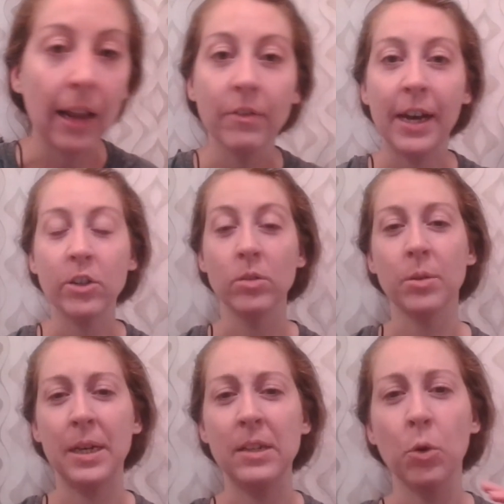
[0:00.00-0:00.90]
elevation, so
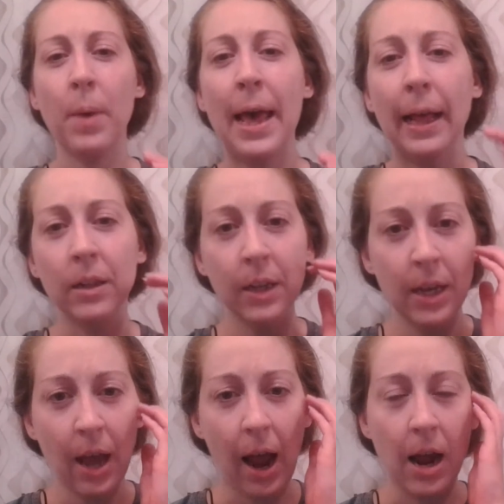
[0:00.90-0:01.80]
it is uphill.
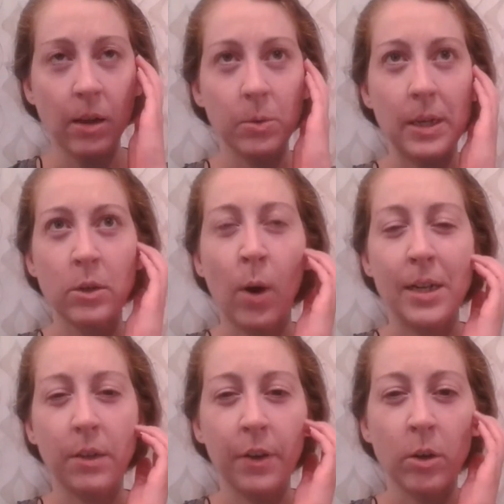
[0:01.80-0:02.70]
So it is quite
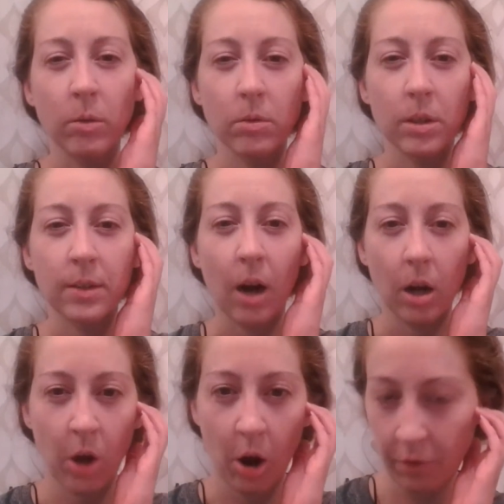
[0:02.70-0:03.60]
difficult to
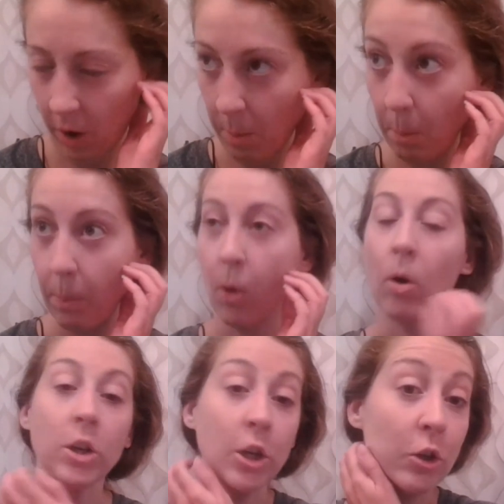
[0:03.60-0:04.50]
start off on,
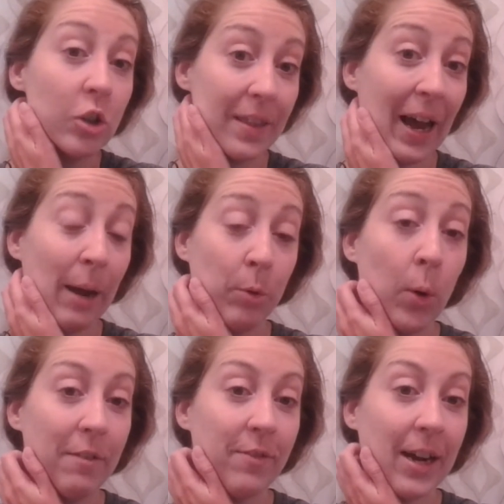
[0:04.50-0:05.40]
but usually that I'm
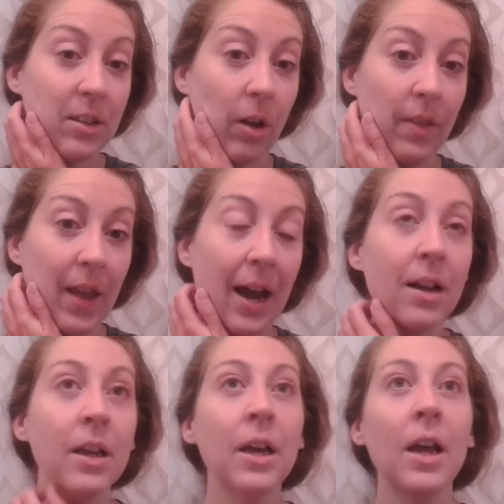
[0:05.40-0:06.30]
quite fast on that
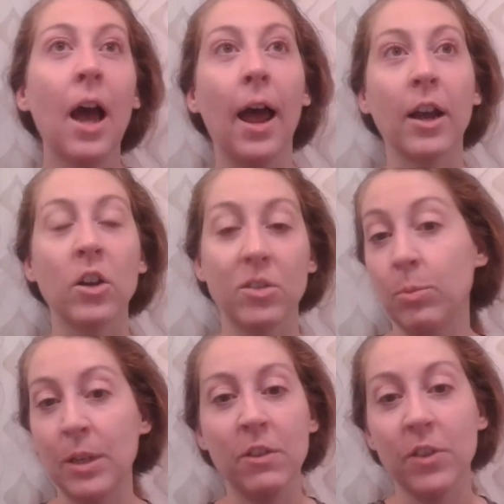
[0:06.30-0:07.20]
because
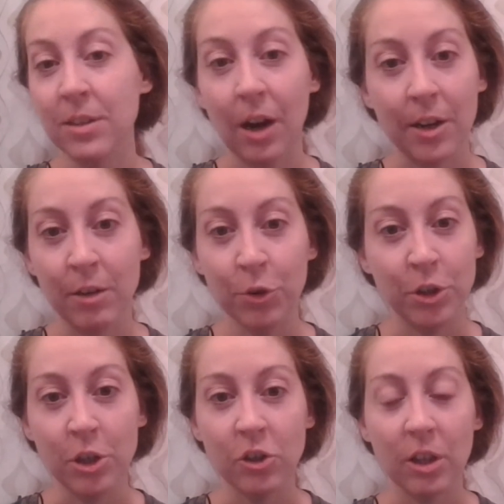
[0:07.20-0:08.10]
when you first start you run,
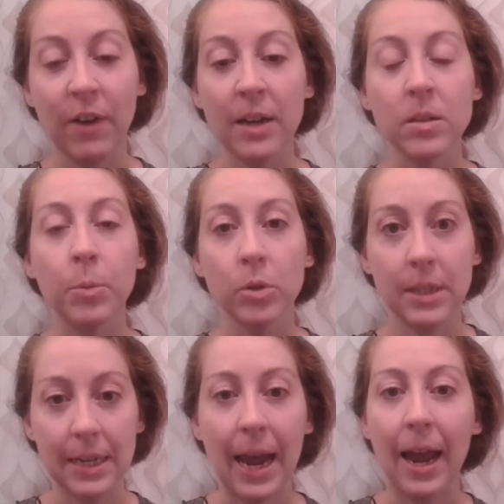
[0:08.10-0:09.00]
you're usually faster, but
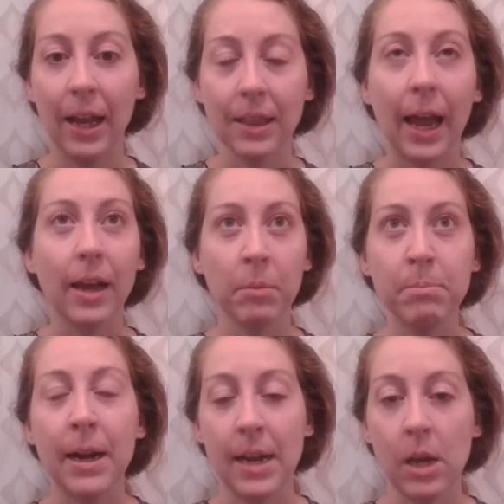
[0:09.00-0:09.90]
today like
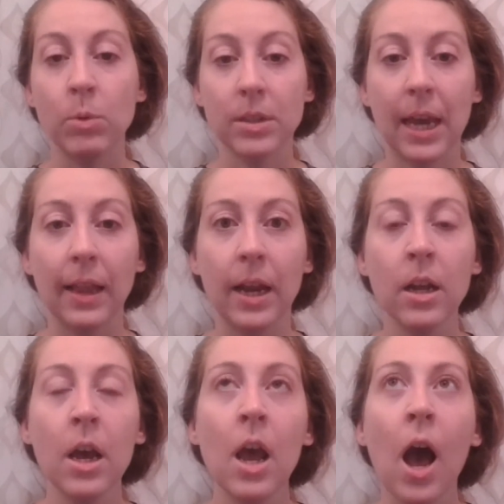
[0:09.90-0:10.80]
my knee was killing
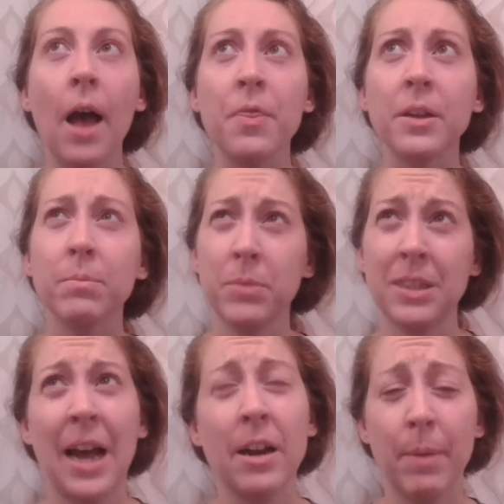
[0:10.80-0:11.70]
and the
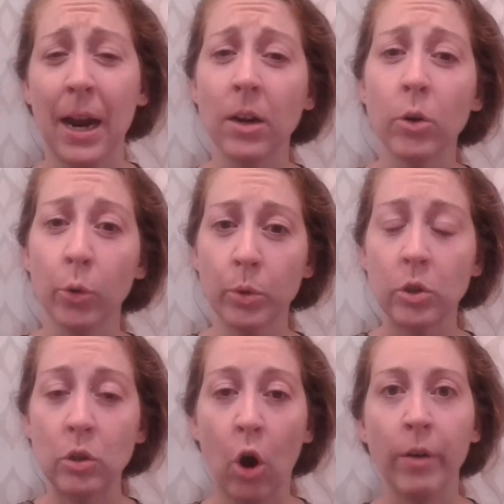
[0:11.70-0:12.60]
side of my ankle was
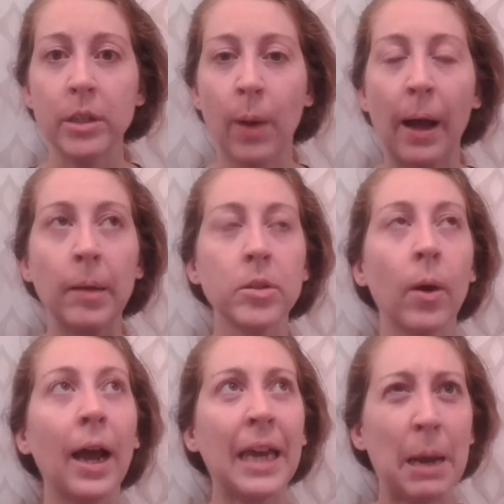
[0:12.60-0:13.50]
sore as well. So
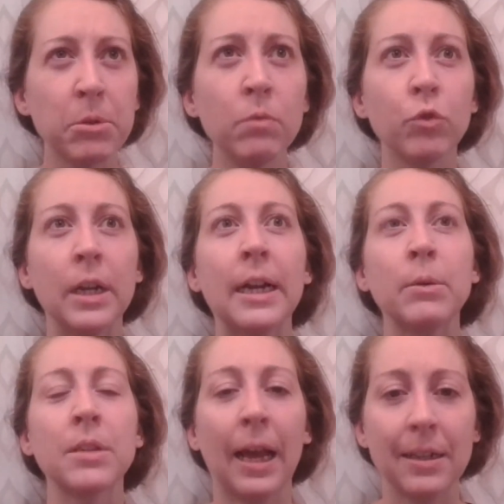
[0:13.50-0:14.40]
I kept on running, I
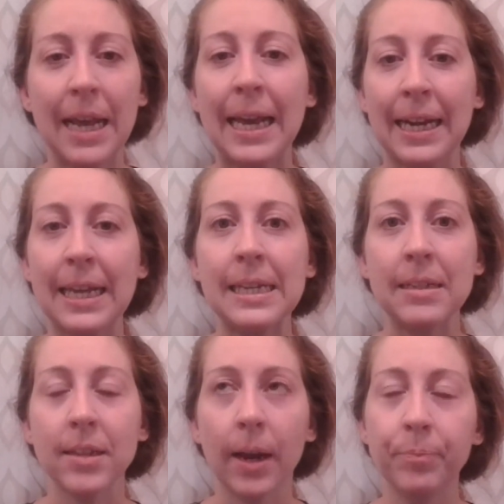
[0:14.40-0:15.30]
was like taking it
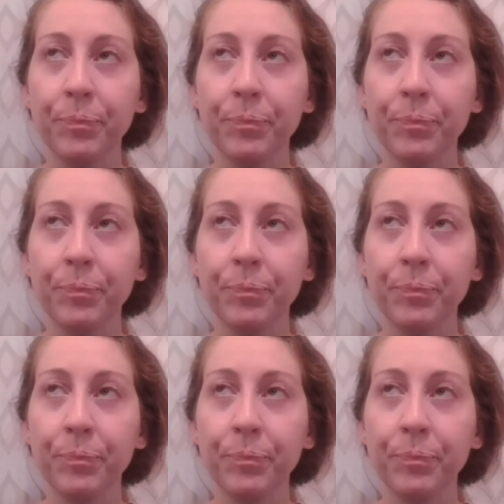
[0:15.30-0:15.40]
easy.